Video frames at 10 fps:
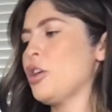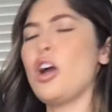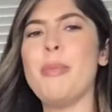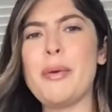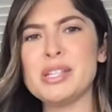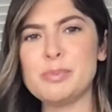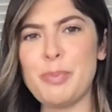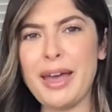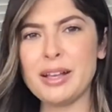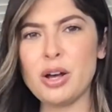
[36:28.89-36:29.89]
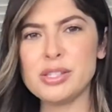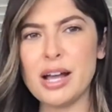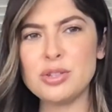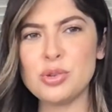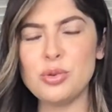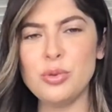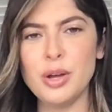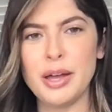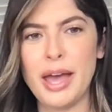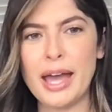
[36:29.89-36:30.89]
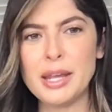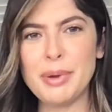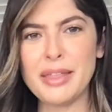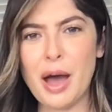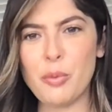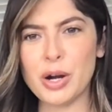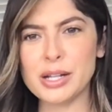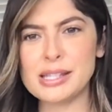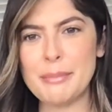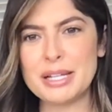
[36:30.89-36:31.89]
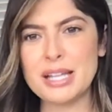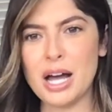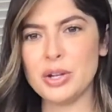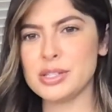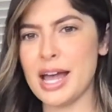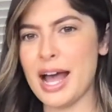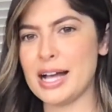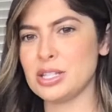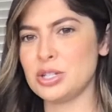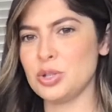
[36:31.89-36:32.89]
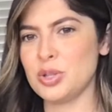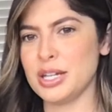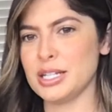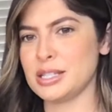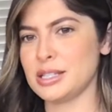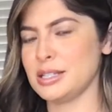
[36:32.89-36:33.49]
Yo, my respect goes out to anybody that works at McDonald's that has to do this.